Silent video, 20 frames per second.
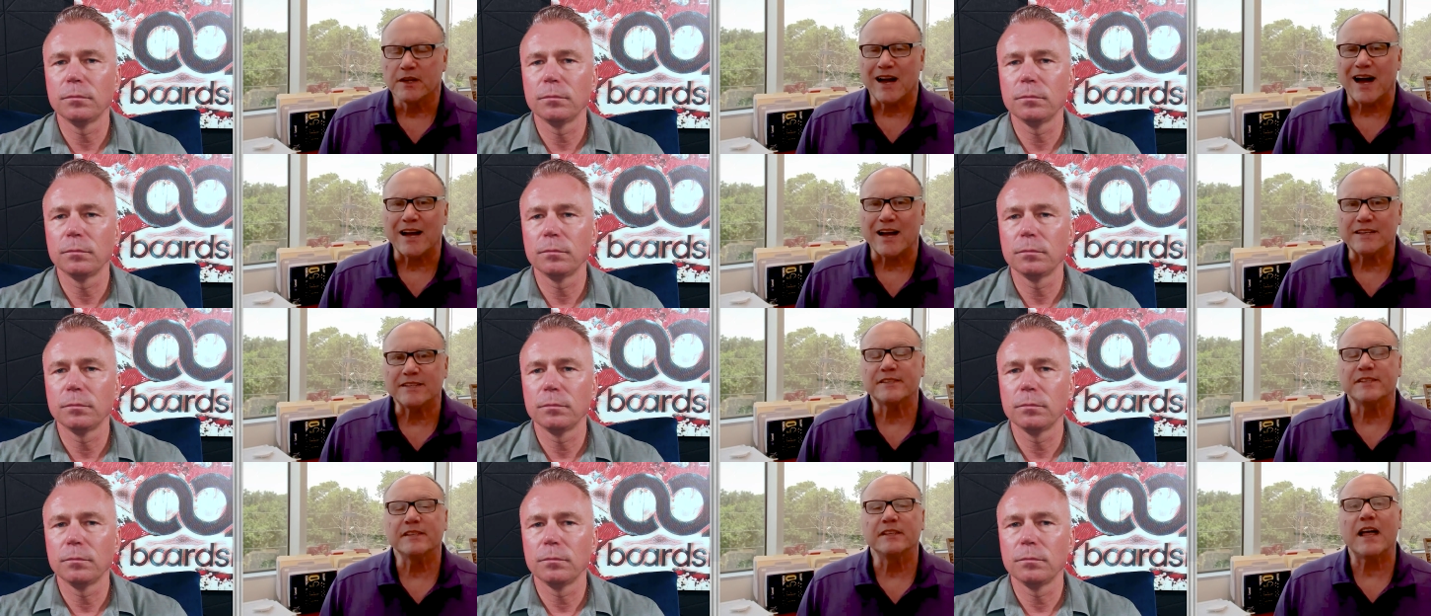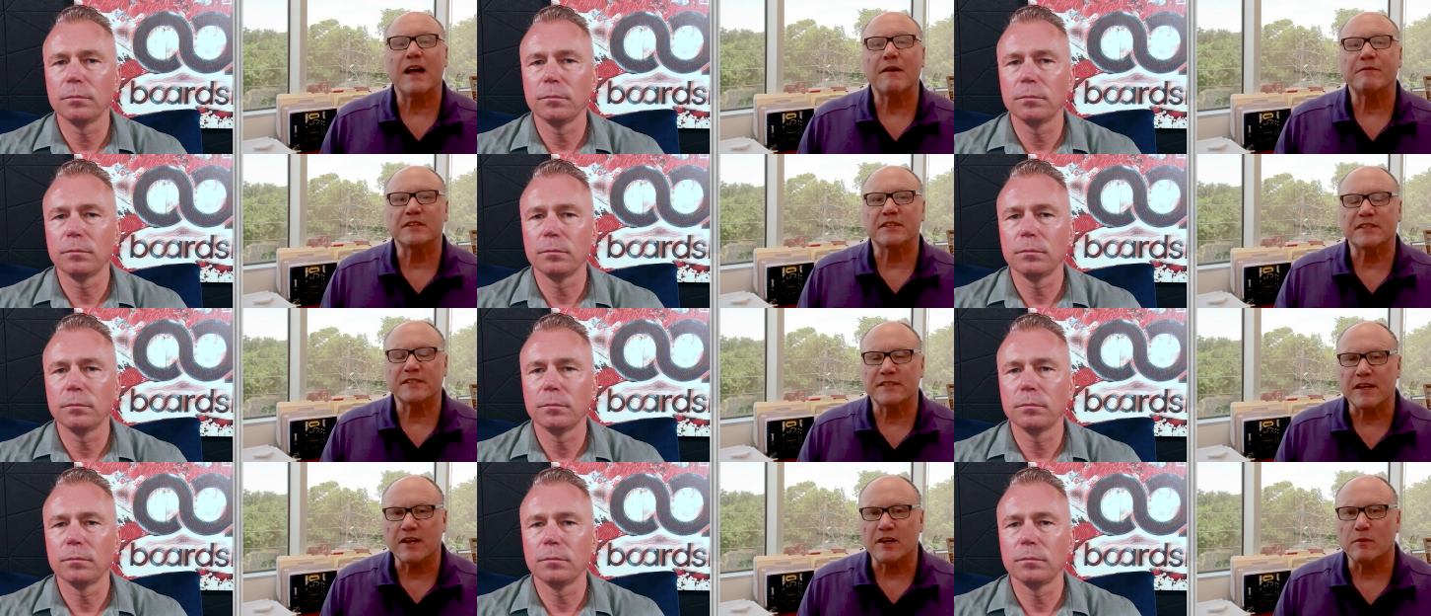Speaker 1: I still have to
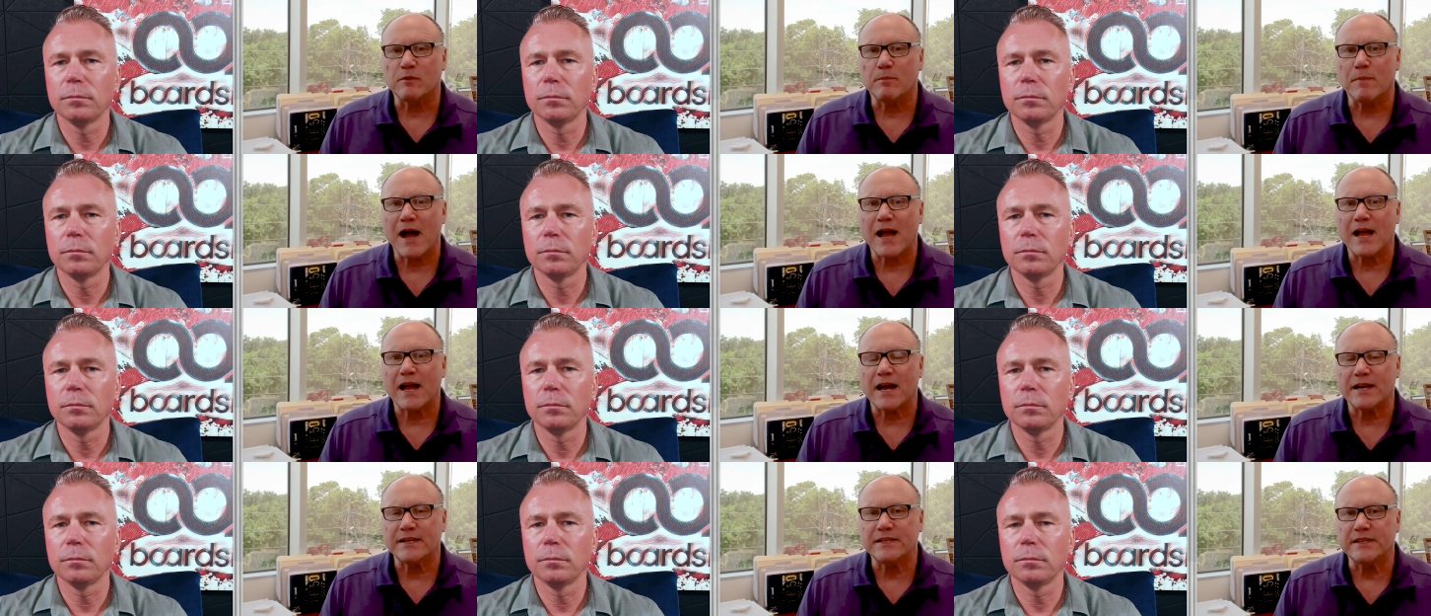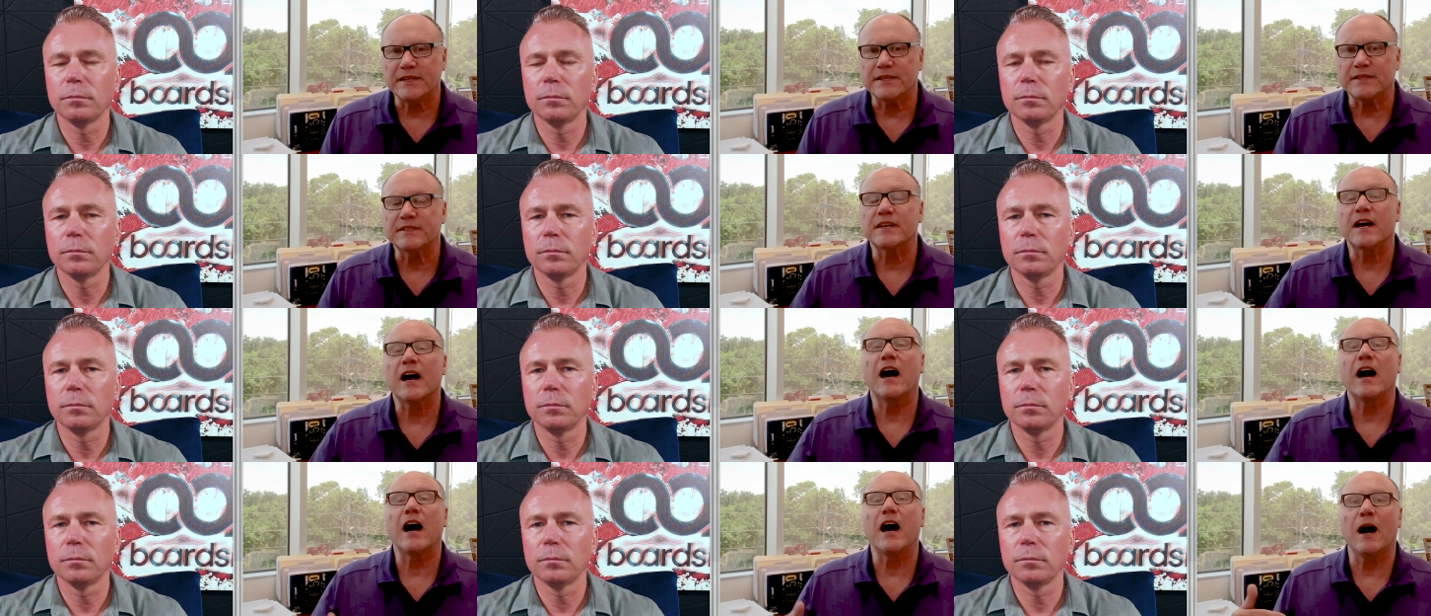sell my ideas
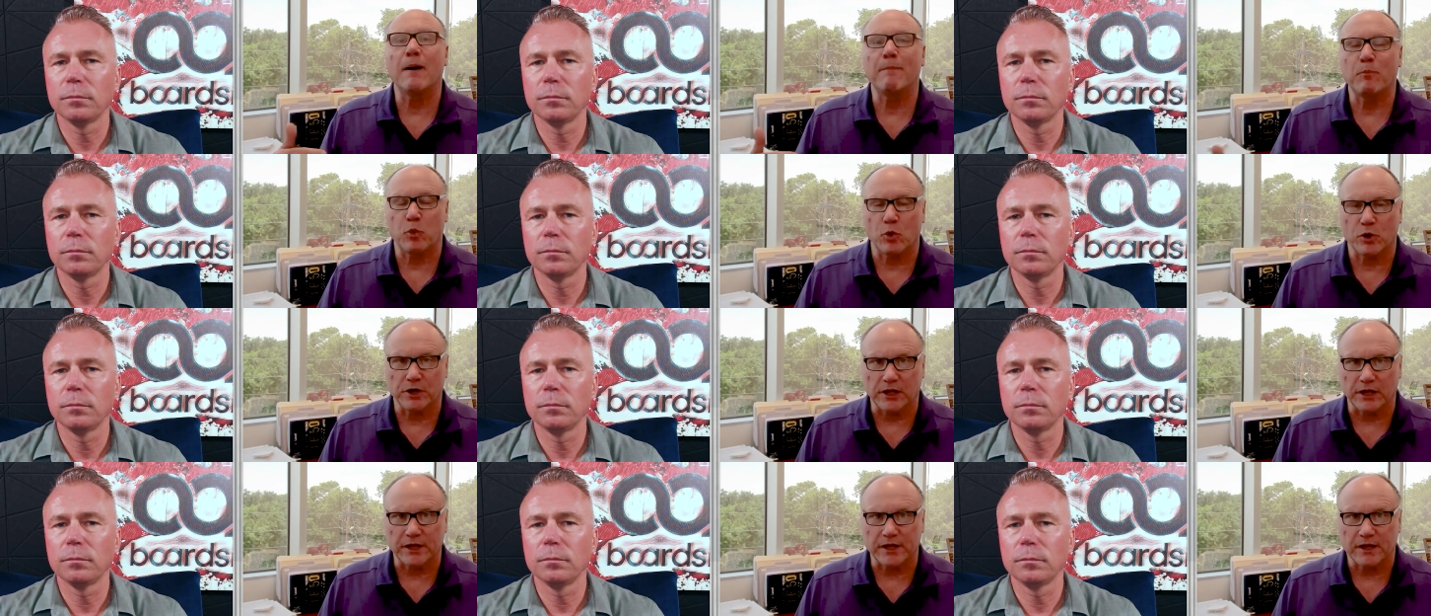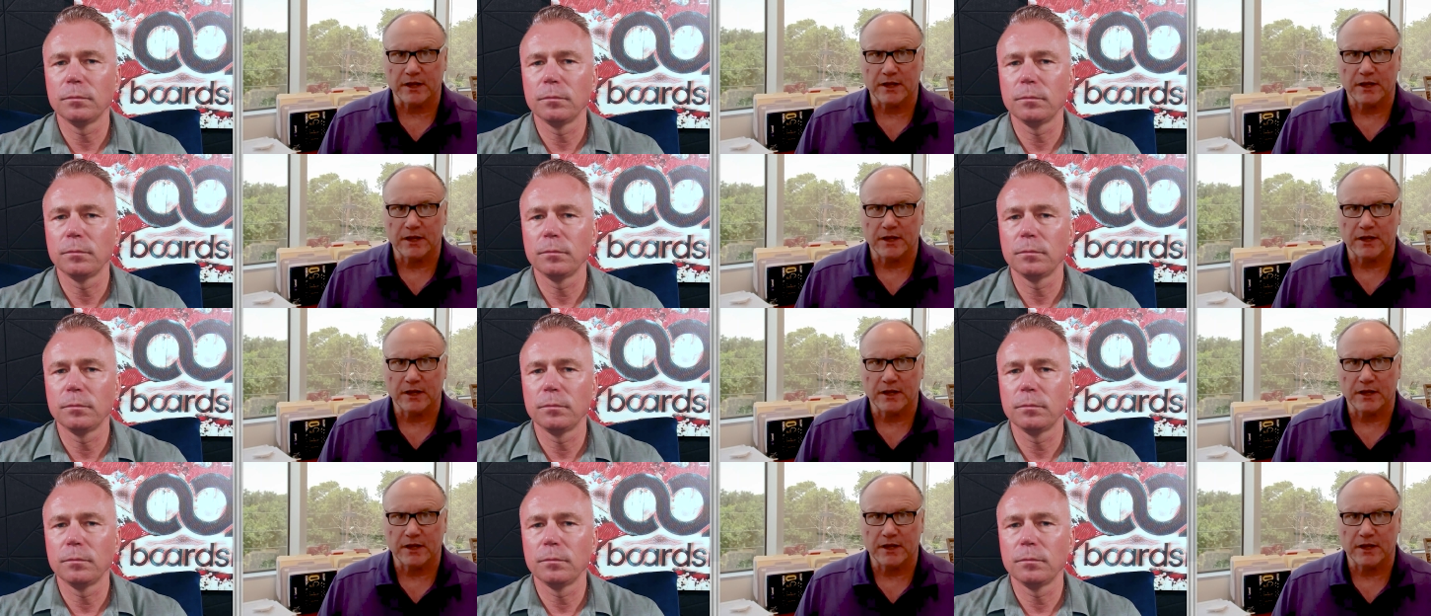upwardly.